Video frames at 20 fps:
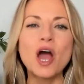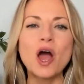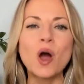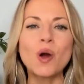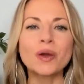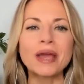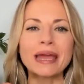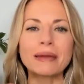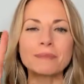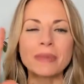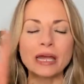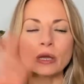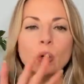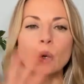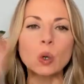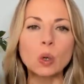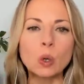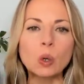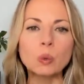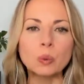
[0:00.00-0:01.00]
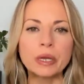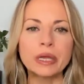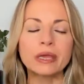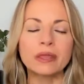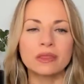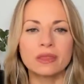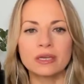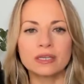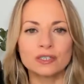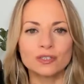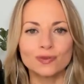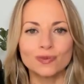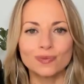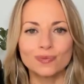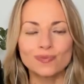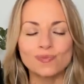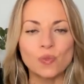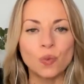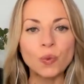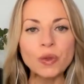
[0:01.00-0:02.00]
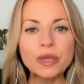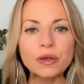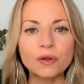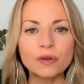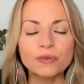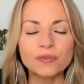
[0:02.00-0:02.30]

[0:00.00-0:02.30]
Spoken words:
okay, my goal with this reel,